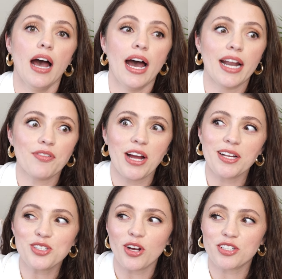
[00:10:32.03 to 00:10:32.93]
And I've kind
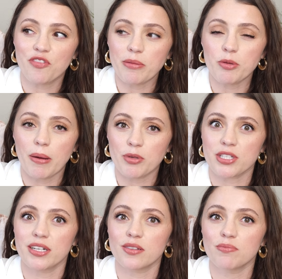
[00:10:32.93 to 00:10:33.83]
of talked to family members
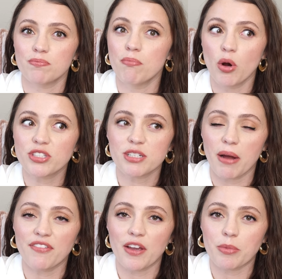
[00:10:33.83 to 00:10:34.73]
and most of
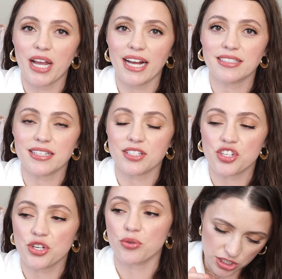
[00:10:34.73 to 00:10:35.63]
my family has this too.